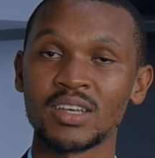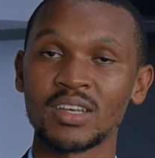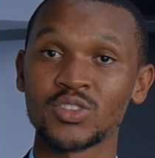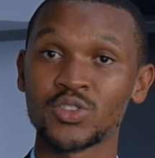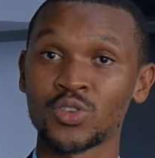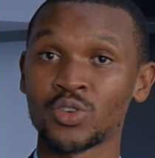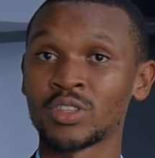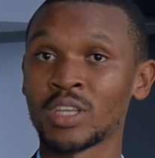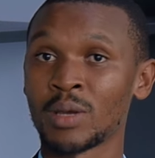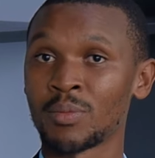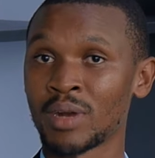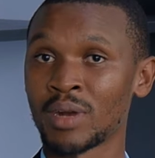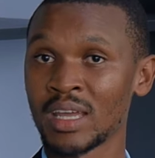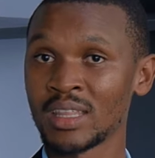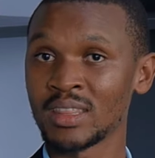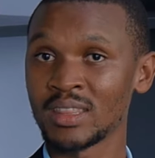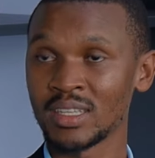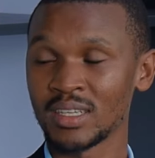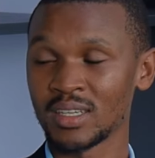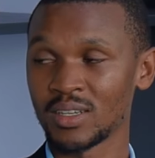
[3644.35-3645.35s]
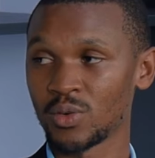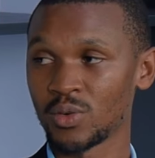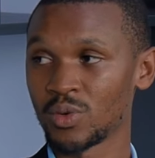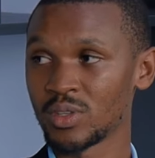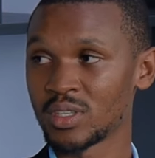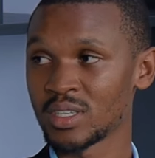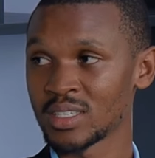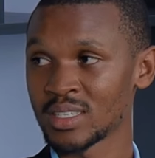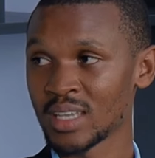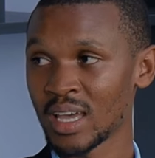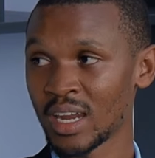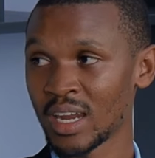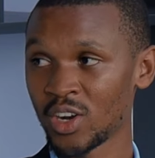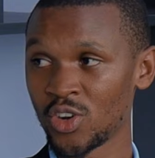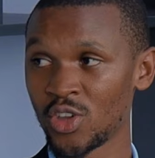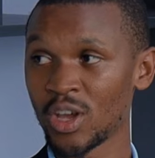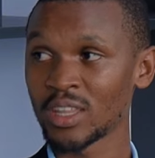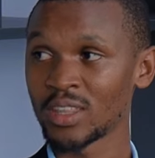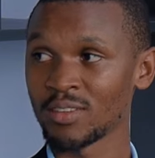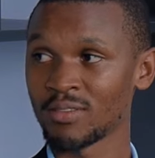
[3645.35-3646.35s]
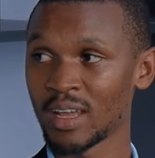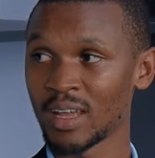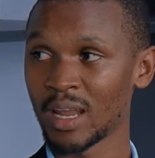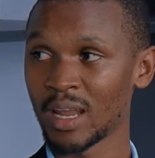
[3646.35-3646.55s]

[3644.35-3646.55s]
Strontium 90, which is a radioactive